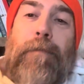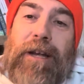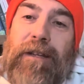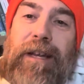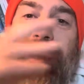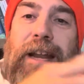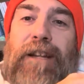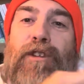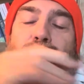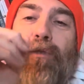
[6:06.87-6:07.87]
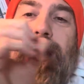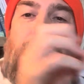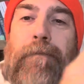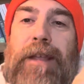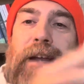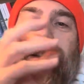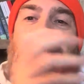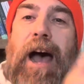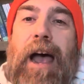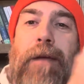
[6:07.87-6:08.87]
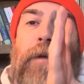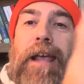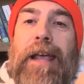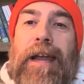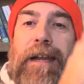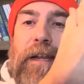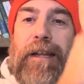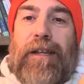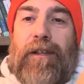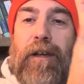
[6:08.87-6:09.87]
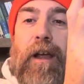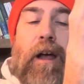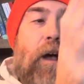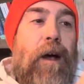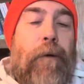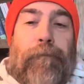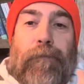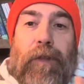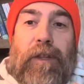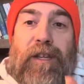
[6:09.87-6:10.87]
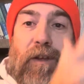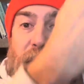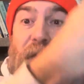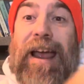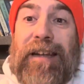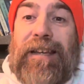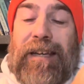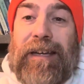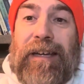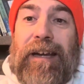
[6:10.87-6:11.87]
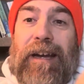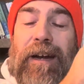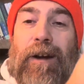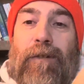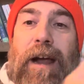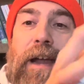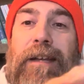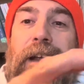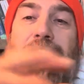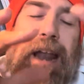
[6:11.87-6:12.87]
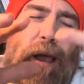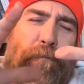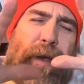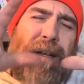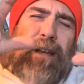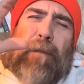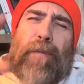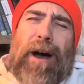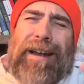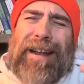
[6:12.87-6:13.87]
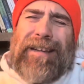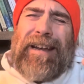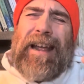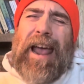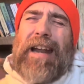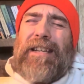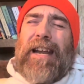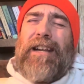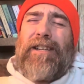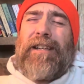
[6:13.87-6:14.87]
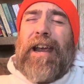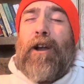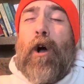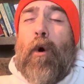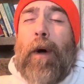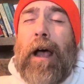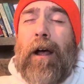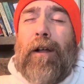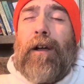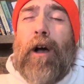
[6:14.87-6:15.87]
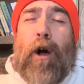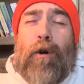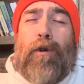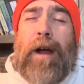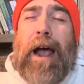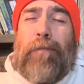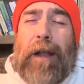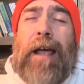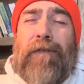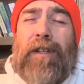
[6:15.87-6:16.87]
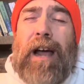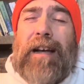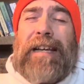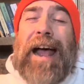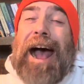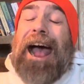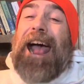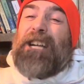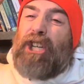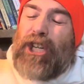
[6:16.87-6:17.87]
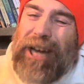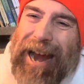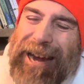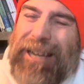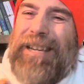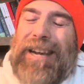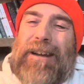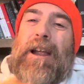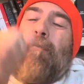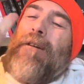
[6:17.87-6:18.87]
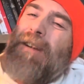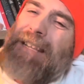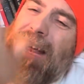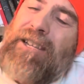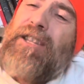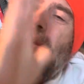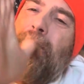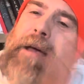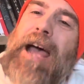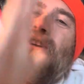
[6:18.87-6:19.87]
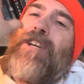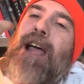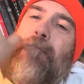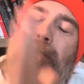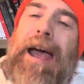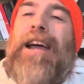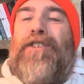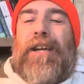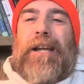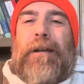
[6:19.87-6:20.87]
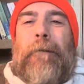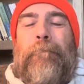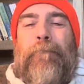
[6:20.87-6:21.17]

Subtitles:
because, again, that stream, that time hitting this this event, right? And I picked up on it. And instead of just saying, oh, well, oh, crap, life sucks, I changed it. My friends, that's the Magi magic.